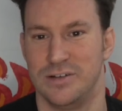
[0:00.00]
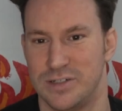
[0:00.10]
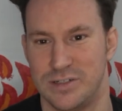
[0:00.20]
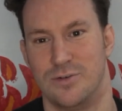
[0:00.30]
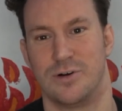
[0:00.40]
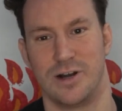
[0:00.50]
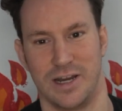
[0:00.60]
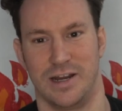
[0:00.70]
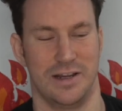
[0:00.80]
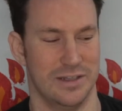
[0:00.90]

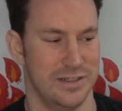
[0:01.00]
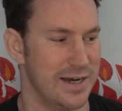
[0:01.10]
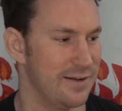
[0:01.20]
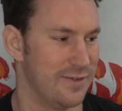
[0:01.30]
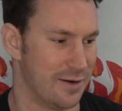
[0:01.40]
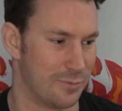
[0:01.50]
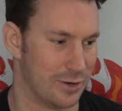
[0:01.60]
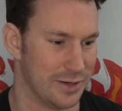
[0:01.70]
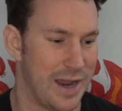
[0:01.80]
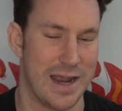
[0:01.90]
story in the Danny Phantom
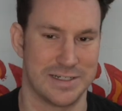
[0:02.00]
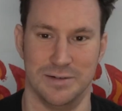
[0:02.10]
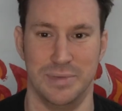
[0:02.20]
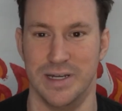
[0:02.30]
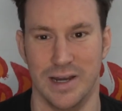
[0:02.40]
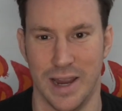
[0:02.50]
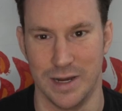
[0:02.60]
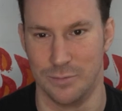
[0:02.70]
world has to be